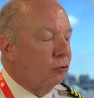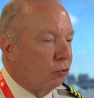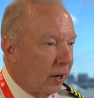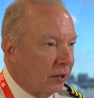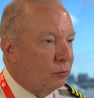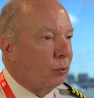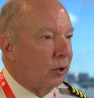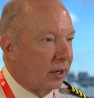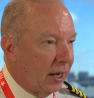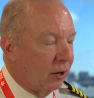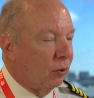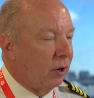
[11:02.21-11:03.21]
transport
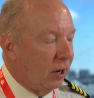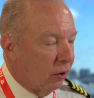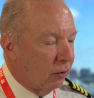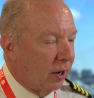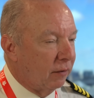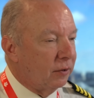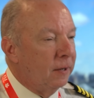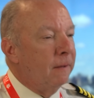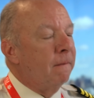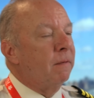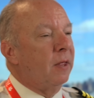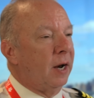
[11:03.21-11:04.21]
category aircraft
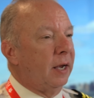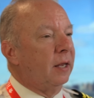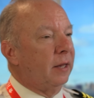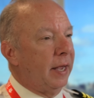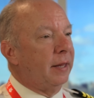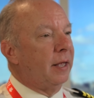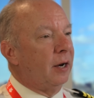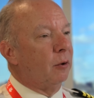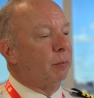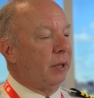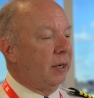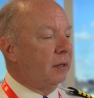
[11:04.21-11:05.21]
that I could land that
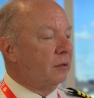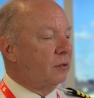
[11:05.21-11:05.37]
airplane